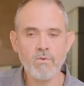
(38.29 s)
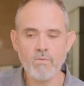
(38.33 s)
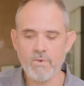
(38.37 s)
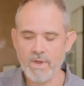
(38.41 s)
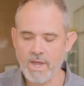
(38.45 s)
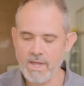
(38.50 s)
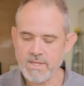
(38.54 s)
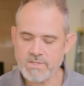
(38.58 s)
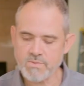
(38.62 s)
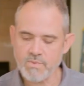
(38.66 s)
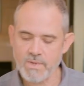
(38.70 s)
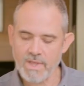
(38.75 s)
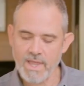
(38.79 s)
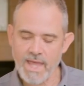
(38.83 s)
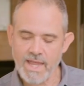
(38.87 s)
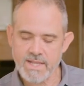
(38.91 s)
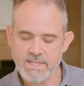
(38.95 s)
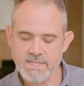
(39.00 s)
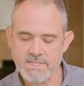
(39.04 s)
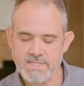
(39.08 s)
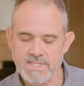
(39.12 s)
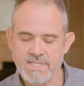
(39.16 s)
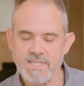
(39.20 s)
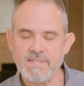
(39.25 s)
runs, we
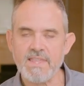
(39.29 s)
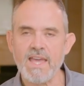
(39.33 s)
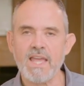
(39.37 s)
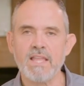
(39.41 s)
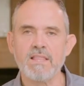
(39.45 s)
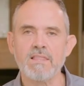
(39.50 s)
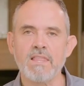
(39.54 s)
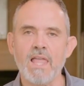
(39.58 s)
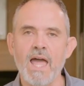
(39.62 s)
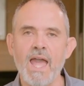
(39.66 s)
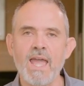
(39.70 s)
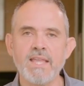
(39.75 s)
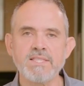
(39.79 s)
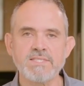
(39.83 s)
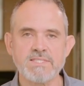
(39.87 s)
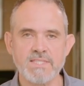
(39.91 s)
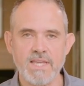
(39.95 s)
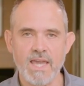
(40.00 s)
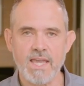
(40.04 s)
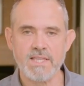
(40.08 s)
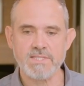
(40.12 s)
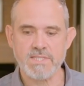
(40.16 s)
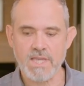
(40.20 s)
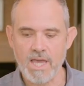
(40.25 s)
like to see that line
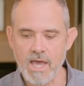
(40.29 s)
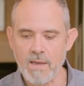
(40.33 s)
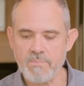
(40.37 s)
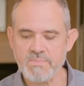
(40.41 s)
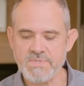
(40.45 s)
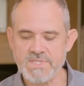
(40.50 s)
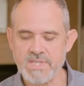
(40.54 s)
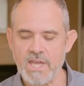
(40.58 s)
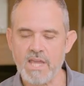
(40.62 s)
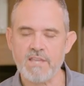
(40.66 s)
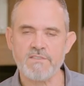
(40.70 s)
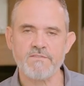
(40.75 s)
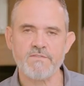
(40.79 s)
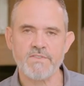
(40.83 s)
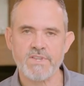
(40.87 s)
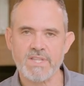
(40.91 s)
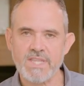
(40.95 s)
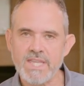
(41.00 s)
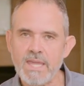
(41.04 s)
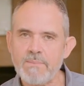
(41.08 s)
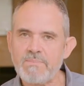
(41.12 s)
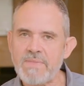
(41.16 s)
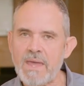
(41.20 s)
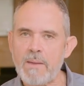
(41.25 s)
size upsize for
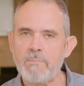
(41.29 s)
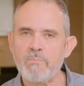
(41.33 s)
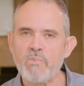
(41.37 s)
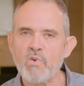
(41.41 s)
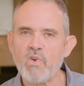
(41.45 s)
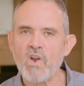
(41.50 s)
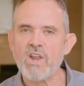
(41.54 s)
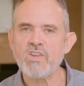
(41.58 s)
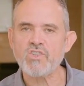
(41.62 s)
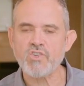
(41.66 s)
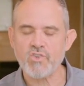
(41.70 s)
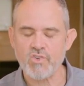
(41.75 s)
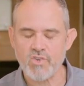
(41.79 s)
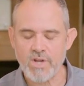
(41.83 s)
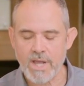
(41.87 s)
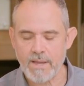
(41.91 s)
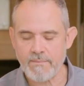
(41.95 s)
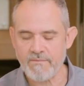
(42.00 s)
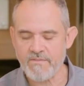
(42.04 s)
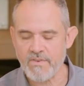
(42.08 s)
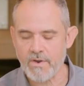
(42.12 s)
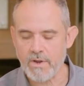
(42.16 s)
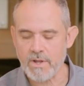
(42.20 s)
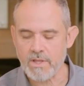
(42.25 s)
keep that pressure
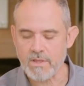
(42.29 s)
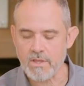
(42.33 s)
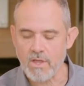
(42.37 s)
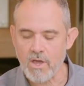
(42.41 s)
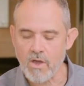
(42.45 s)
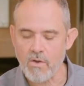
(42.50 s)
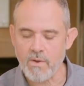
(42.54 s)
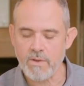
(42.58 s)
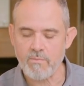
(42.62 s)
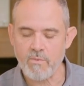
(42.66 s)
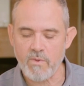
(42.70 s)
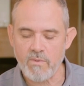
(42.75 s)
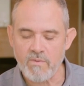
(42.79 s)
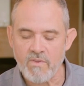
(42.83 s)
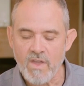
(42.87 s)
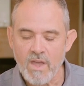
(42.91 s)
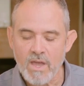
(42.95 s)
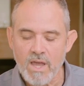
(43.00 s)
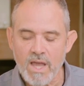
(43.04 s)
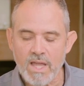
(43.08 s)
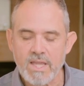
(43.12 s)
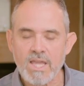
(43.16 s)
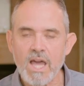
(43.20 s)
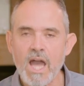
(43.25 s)
drop very low, and we've
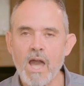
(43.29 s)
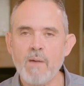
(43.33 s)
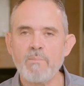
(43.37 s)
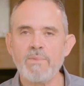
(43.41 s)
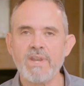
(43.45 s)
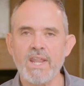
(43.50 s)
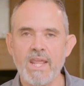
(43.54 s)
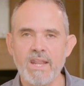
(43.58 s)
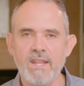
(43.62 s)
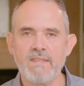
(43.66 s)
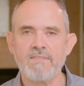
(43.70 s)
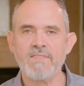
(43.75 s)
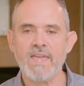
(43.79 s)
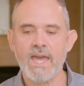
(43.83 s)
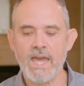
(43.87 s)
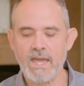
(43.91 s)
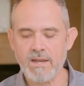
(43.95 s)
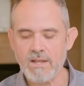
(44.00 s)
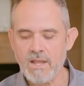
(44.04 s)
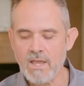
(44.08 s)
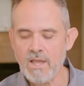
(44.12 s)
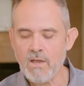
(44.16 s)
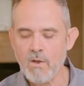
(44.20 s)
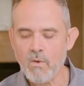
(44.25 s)
accommodated
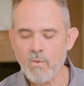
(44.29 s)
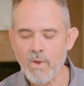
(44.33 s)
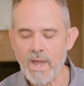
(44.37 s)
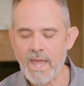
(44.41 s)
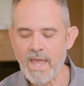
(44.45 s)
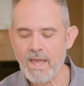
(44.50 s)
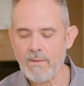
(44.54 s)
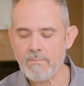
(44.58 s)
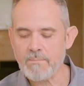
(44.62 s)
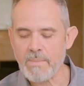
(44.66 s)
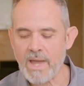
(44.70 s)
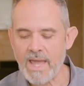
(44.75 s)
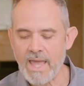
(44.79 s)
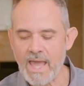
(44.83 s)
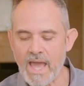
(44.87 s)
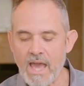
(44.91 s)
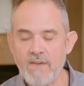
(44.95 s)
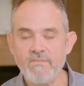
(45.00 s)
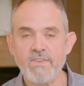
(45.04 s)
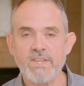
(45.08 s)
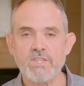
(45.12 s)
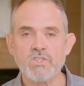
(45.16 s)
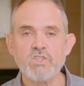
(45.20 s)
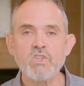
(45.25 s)
that by
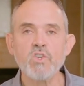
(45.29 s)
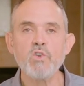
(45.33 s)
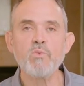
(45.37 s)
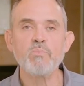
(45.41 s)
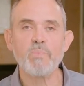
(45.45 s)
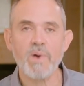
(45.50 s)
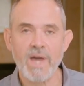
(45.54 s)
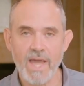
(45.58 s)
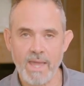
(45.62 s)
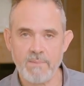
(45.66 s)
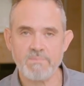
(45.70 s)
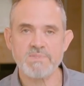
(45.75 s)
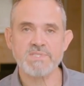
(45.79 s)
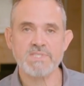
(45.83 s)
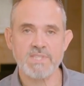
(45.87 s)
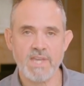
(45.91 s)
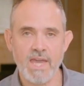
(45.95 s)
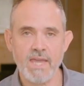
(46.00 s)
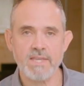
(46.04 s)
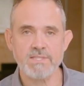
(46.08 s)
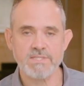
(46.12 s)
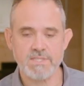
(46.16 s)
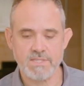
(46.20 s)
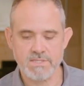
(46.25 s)
having 2 pipe
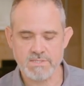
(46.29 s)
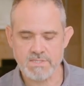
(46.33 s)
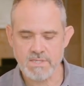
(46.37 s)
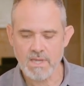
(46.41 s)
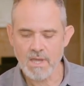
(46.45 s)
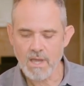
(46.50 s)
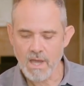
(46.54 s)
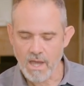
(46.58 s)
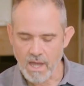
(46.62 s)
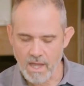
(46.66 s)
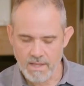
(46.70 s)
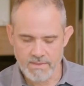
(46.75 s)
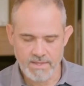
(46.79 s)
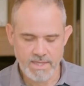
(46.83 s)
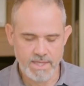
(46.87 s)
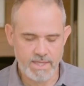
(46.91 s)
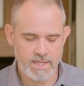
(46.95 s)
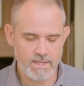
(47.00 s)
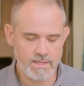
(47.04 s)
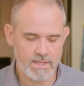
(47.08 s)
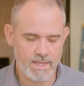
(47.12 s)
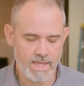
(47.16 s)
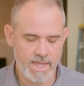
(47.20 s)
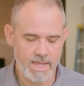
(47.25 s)
sizes on the
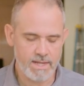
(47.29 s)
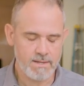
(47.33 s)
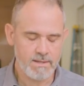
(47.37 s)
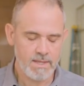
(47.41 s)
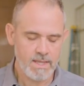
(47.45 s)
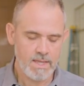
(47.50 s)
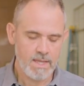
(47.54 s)
inlet.